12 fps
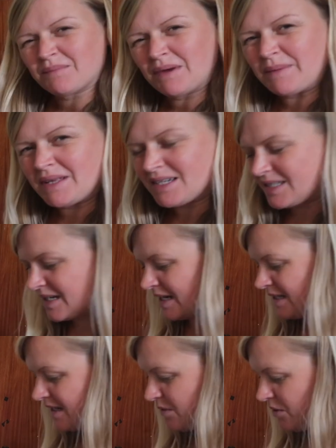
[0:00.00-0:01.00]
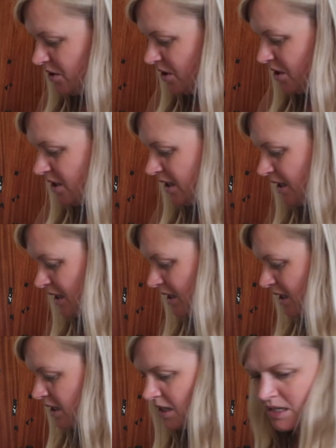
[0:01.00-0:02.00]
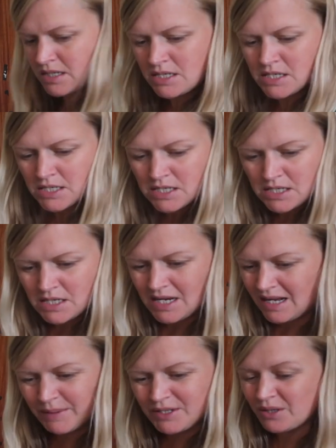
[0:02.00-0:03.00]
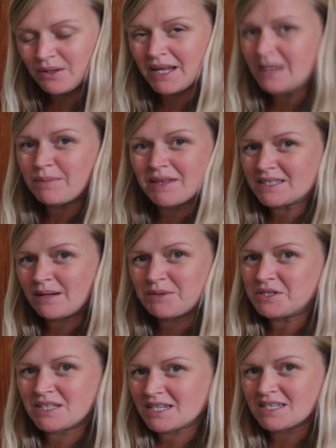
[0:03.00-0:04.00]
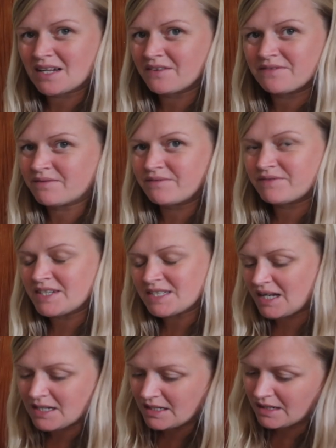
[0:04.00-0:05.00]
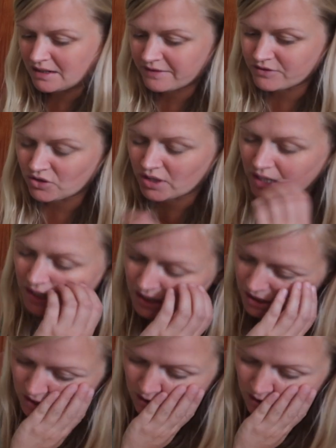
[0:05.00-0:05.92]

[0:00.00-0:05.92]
Maybe that's an idea. What do you think? It'll be too late. By the time you see this, I'll have decided and I've done it.